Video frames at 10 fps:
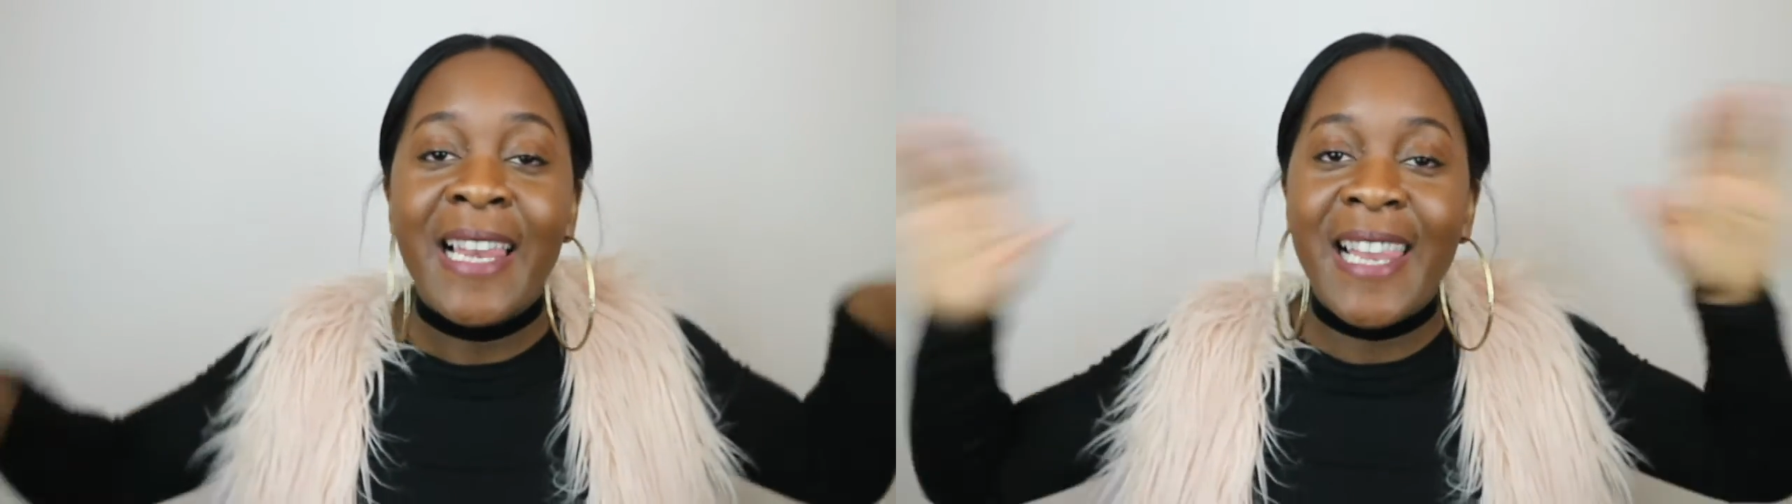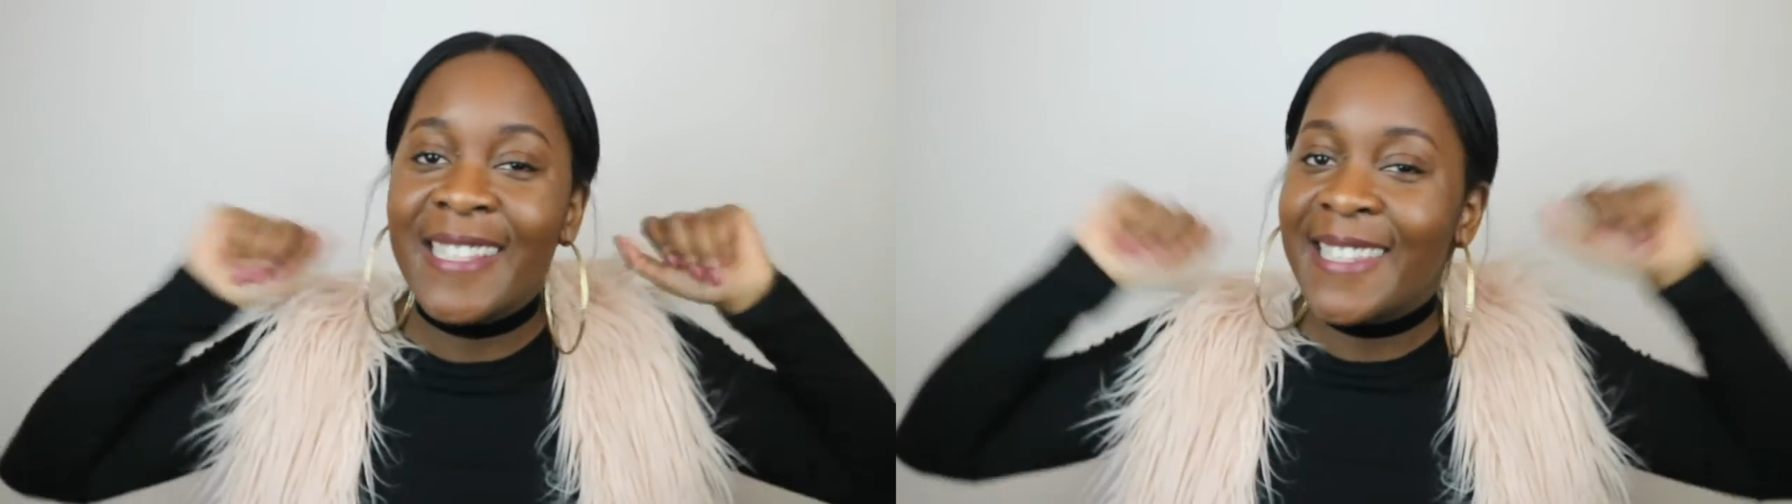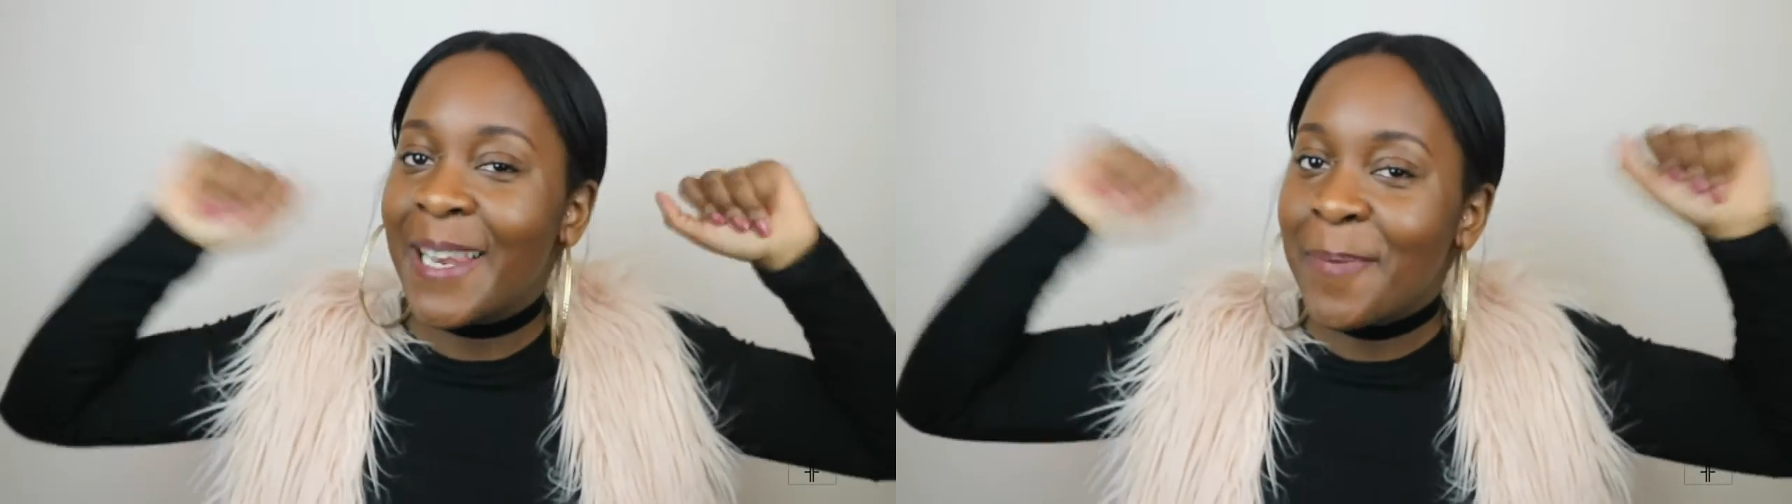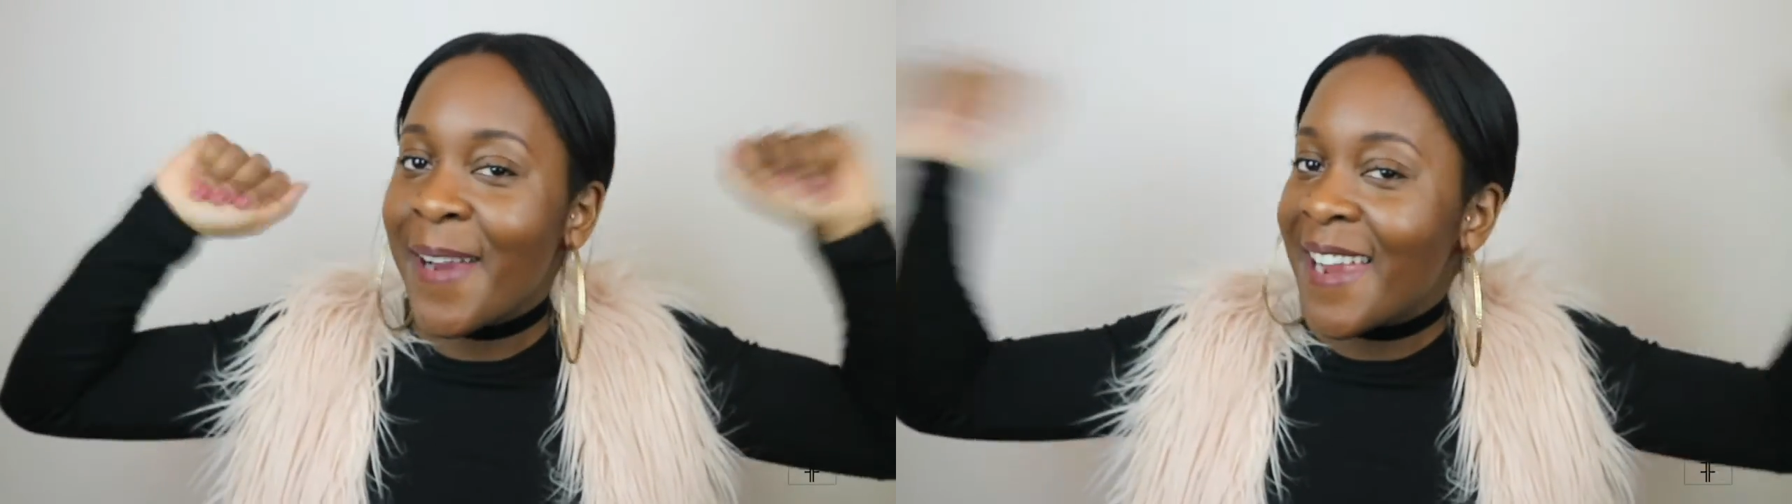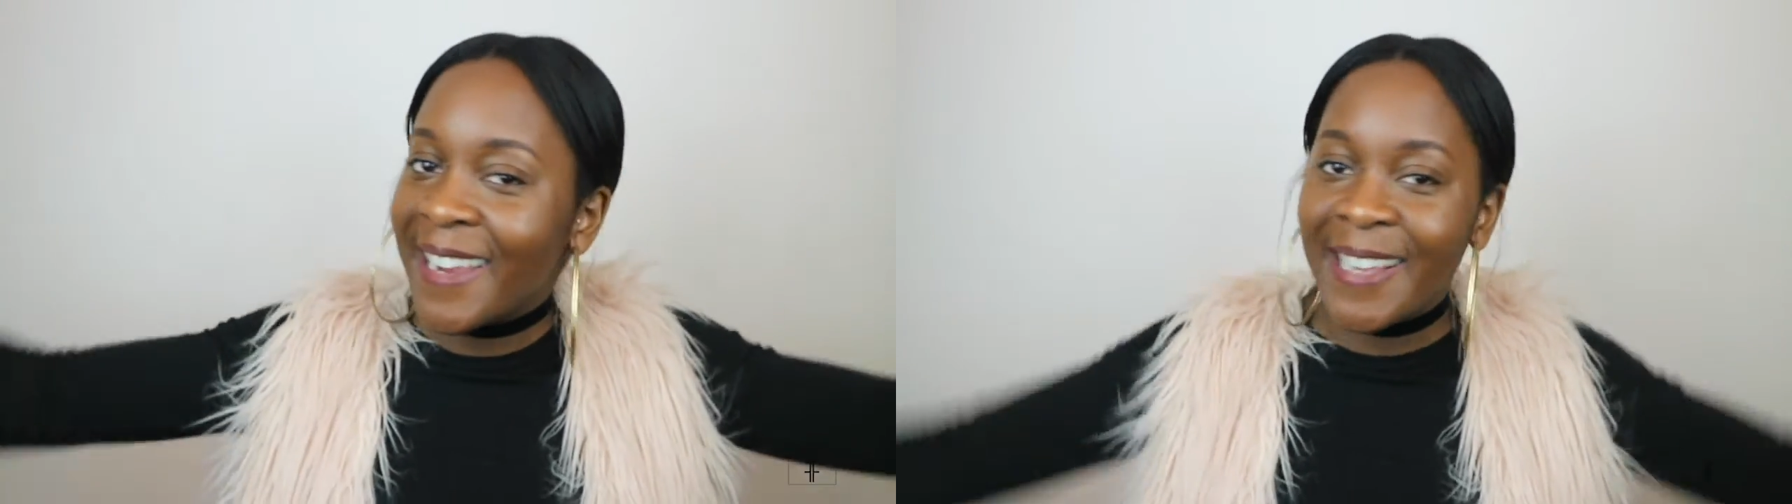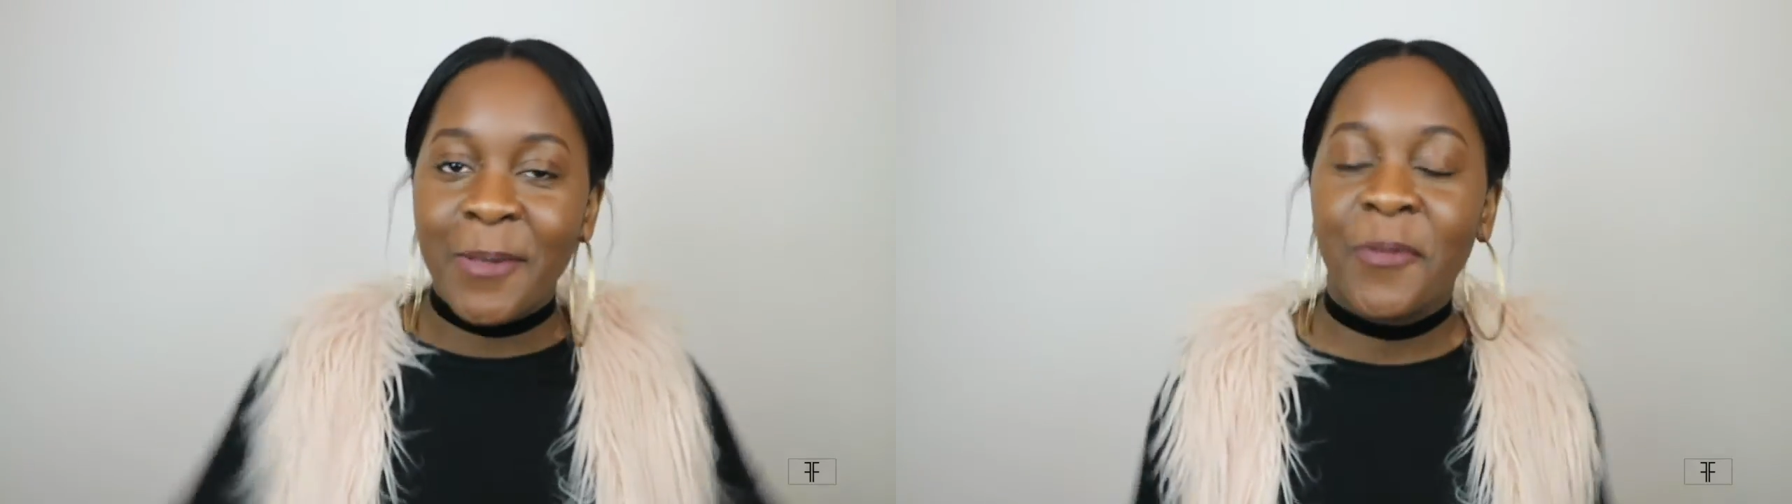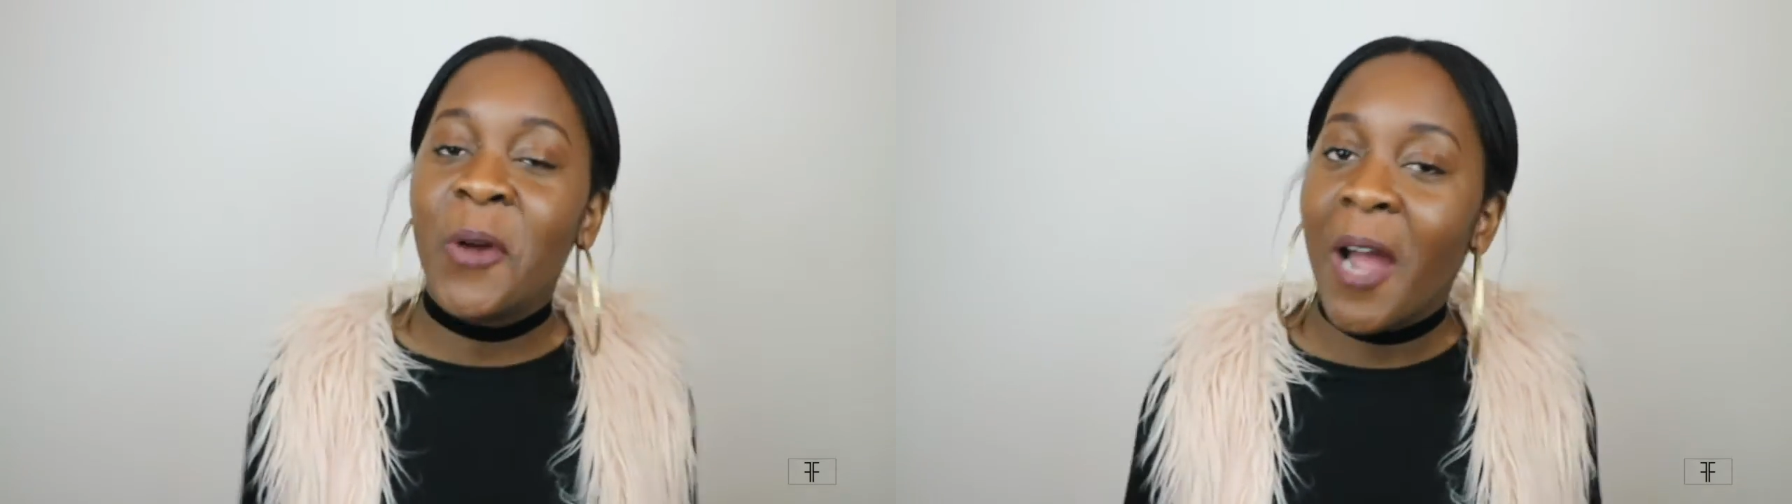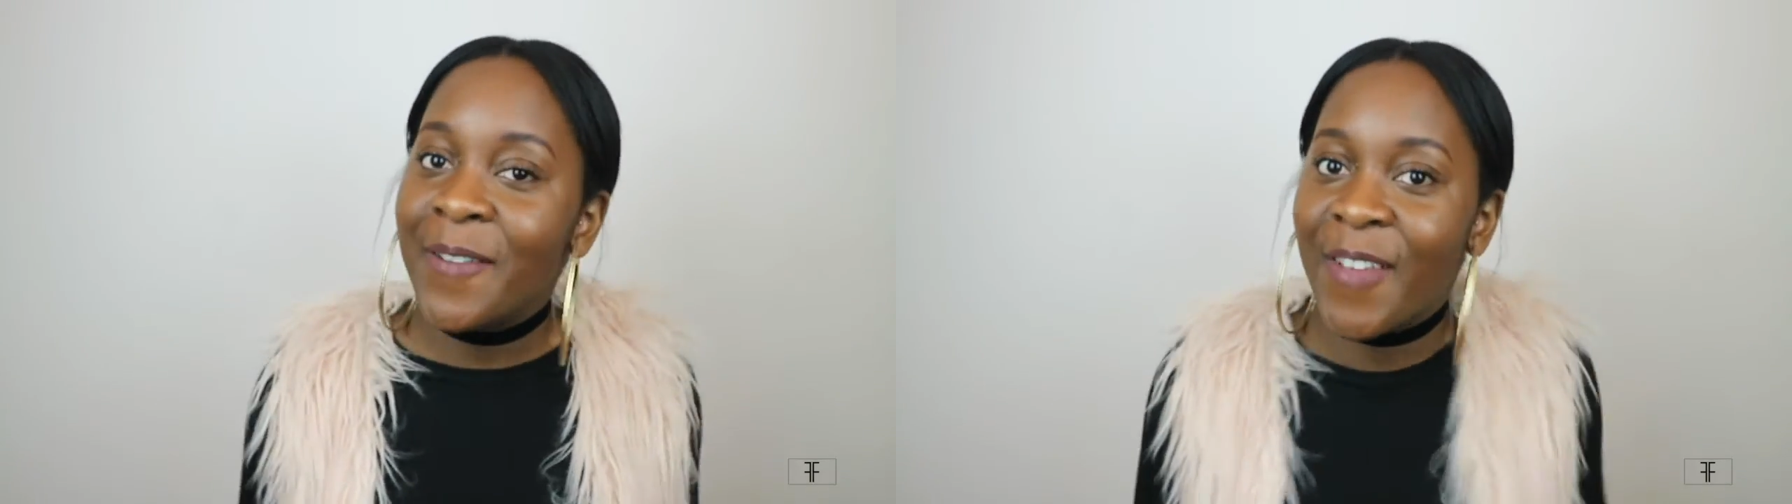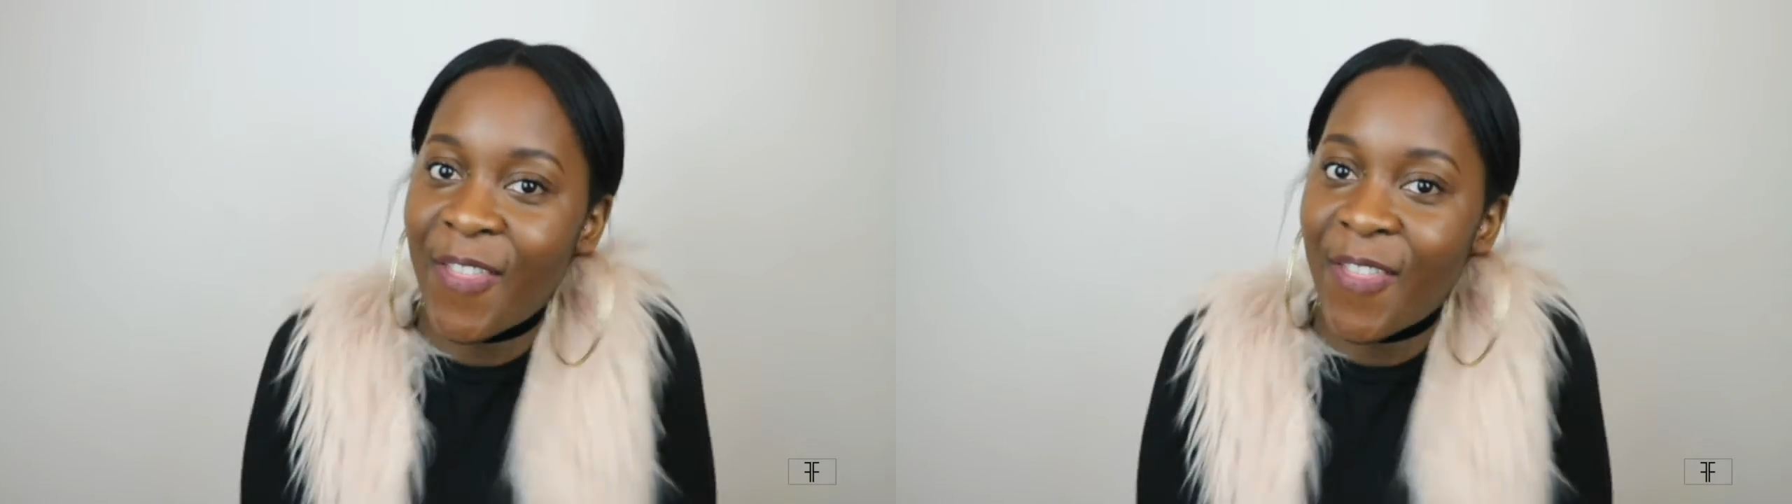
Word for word: Let's celebrate because we've got over